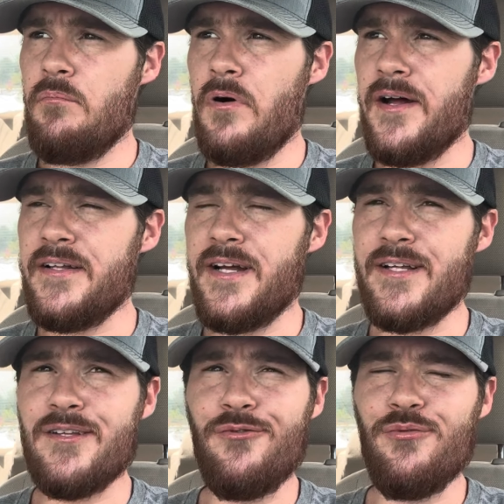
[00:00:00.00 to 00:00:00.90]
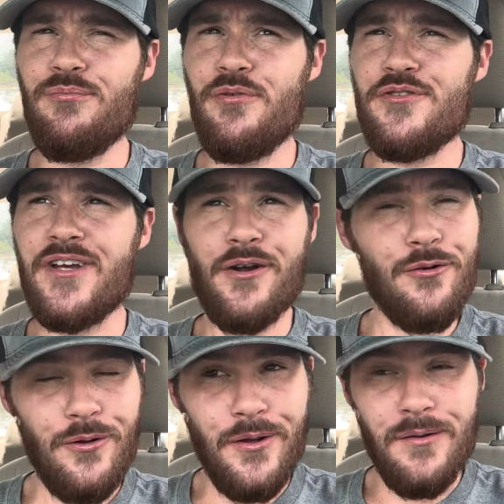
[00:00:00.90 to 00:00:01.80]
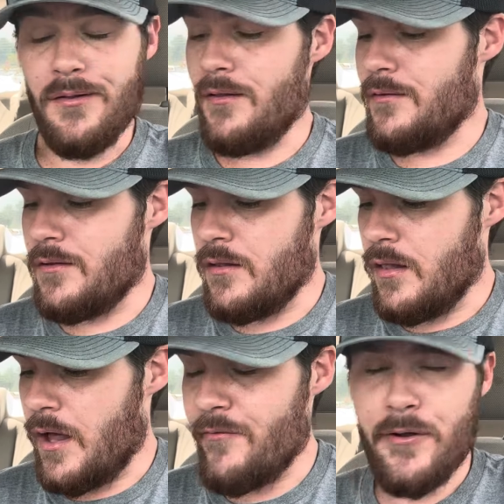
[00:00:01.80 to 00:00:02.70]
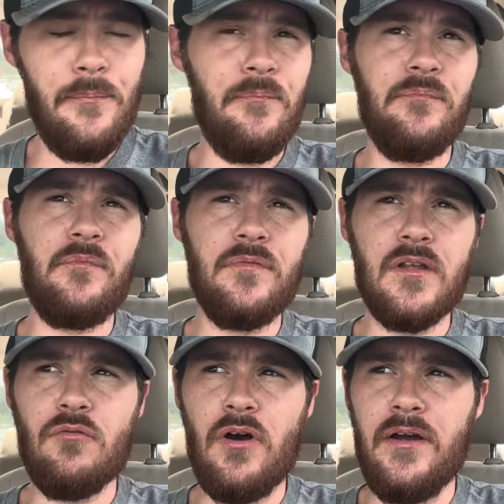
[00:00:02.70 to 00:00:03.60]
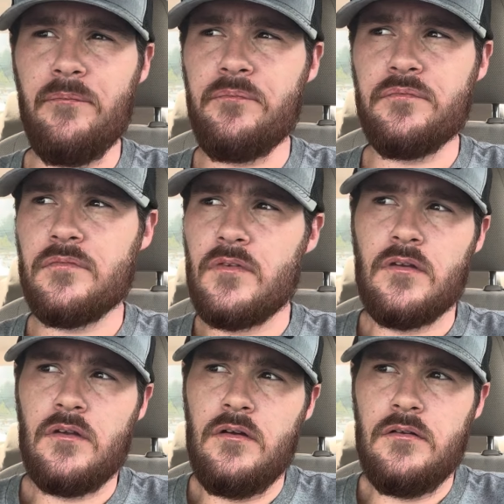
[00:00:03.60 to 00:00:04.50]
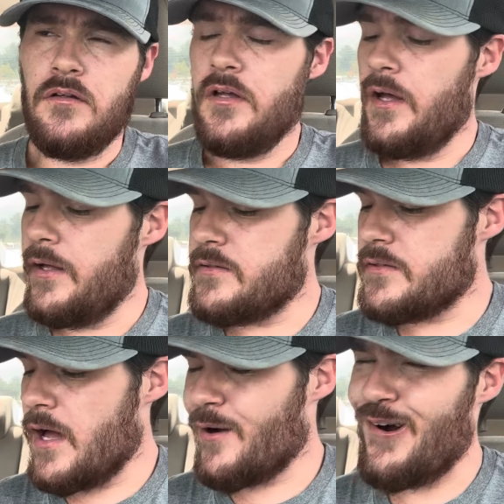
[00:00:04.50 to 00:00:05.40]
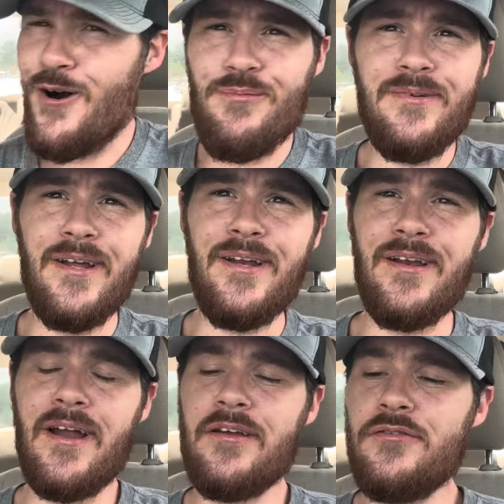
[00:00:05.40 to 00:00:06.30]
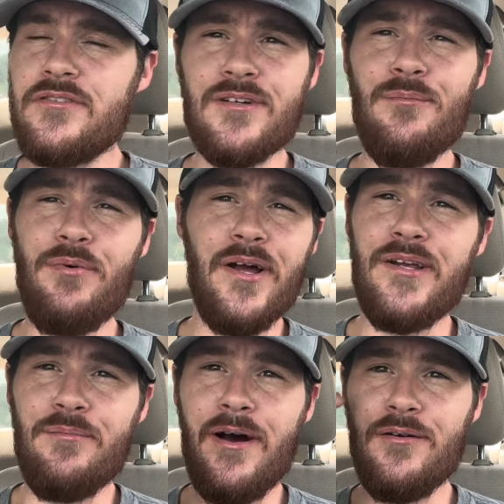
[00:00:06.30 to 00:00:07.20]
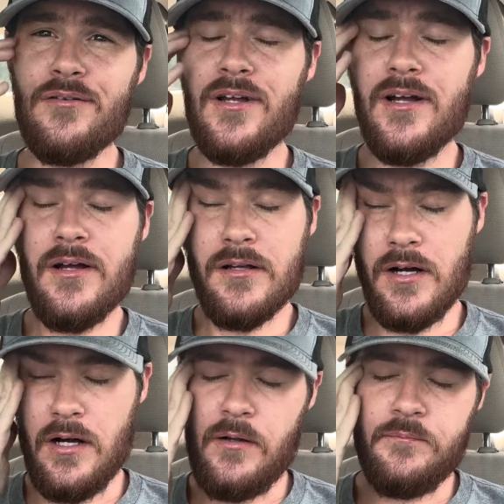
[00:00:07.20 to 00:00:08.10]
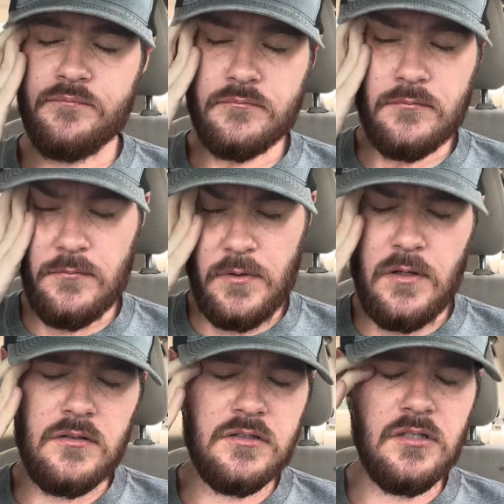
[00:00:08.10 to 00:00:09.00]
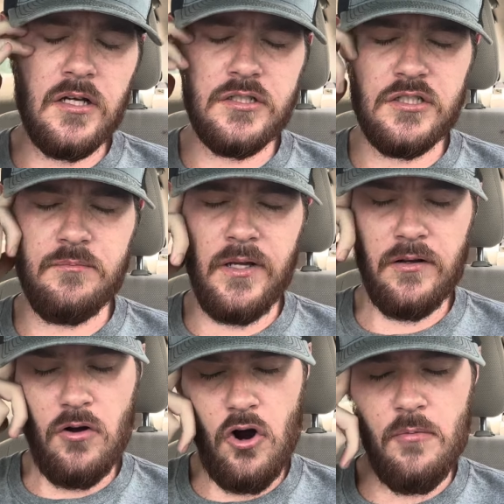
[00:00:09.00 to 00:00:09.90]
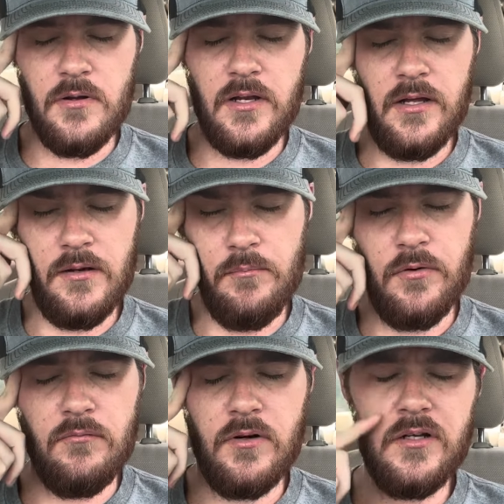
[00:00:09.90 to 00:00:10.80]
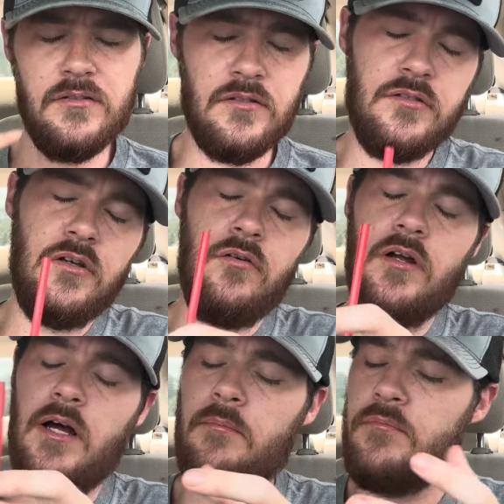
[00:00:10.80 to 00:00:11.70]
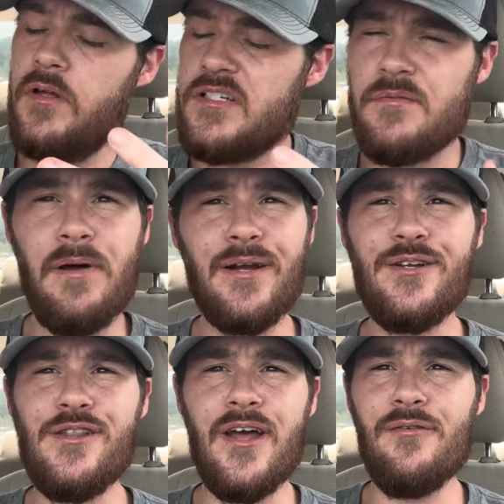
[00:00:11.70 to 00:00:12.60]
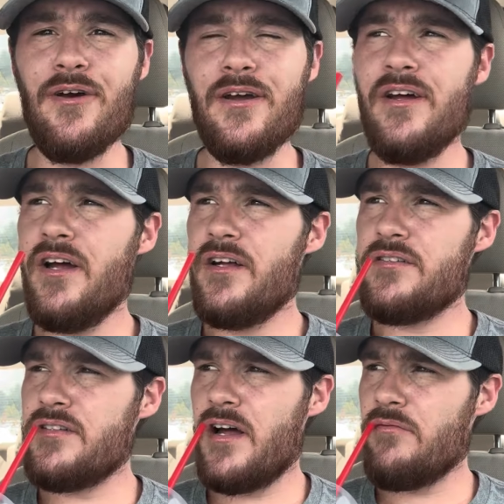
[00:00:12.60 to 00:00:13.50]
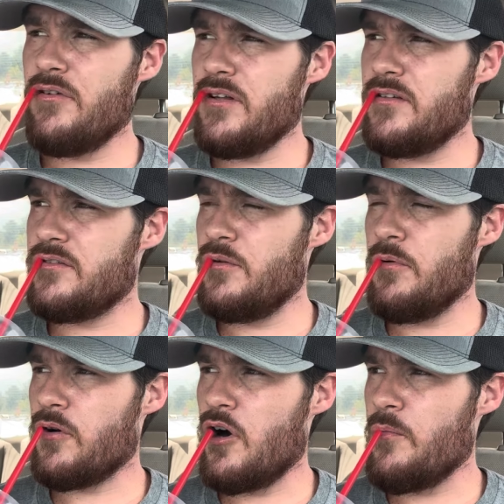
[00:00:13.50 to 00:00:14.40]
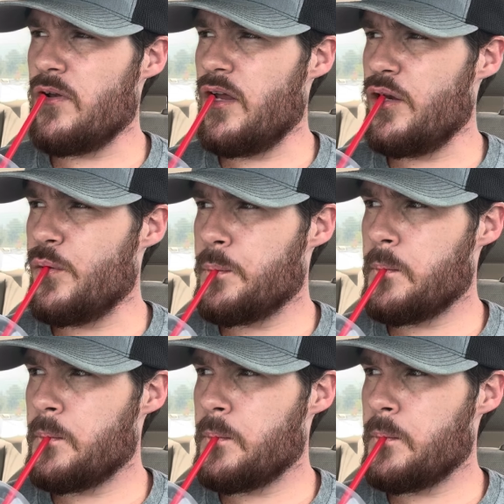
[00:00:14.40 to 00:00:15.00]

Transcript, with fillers: but I don't particularly love it. Right, it's not carbonated, and I used to complain about. Uh, slushes being carbonated but when it's a soda i'm expecting that right it's not really super carbonated